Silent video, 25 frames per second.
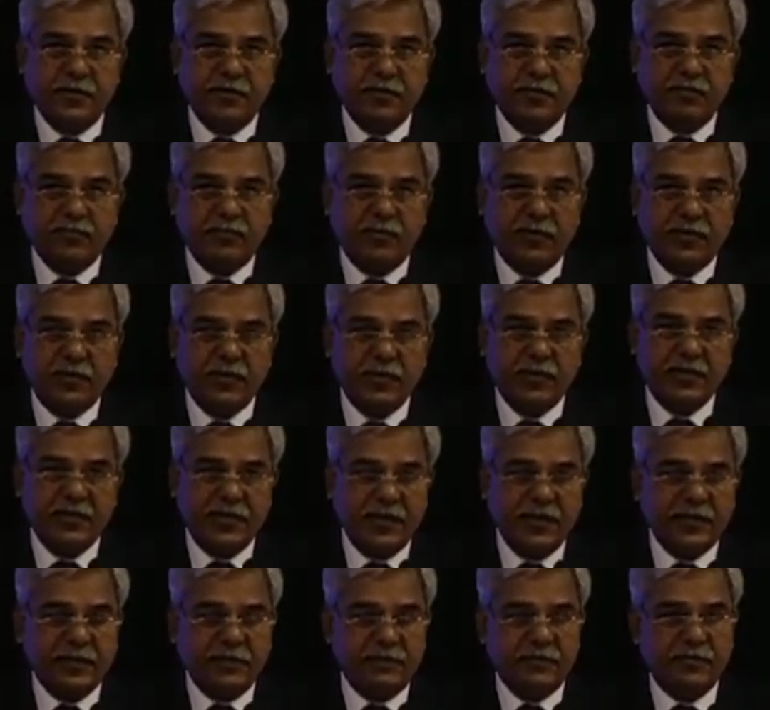What it
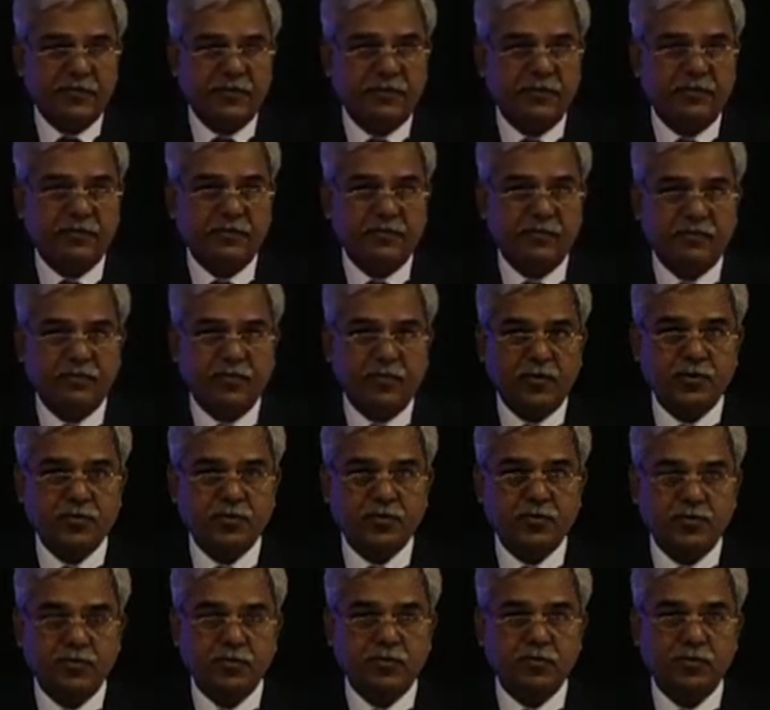did was
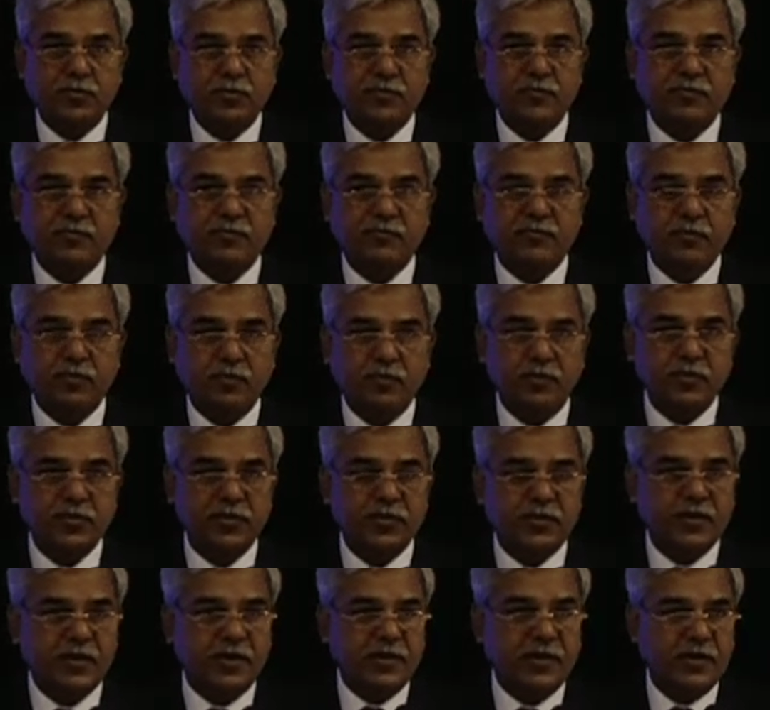to forge
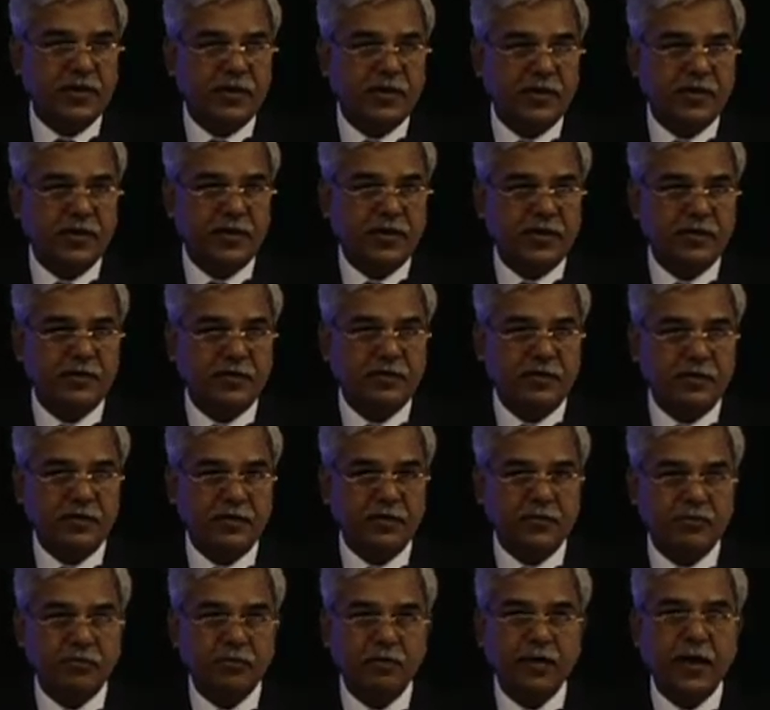a
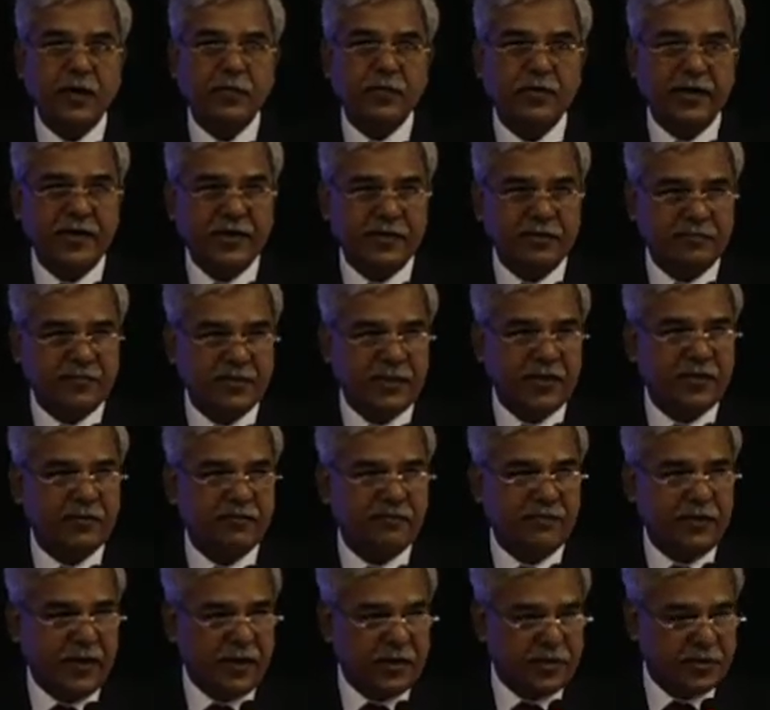collaborative set
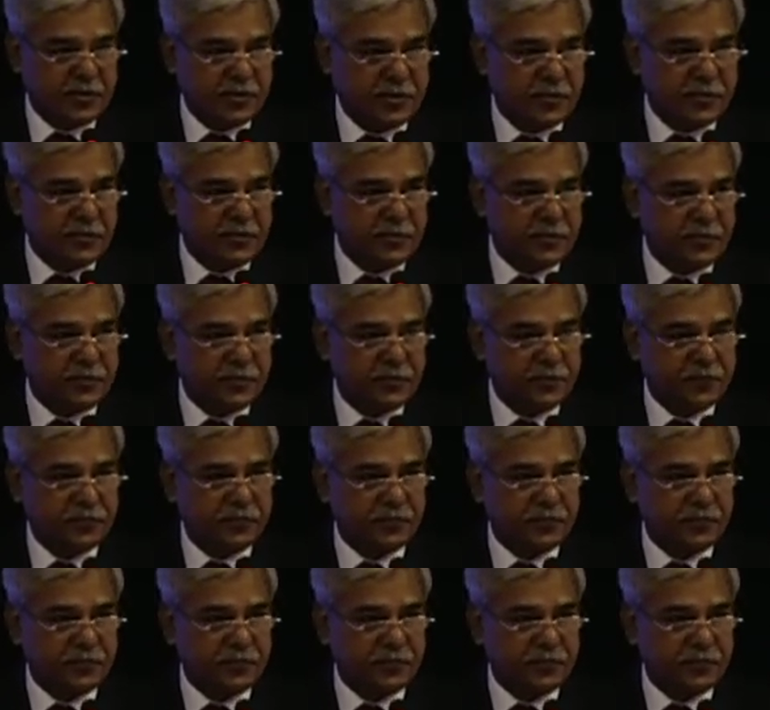of actions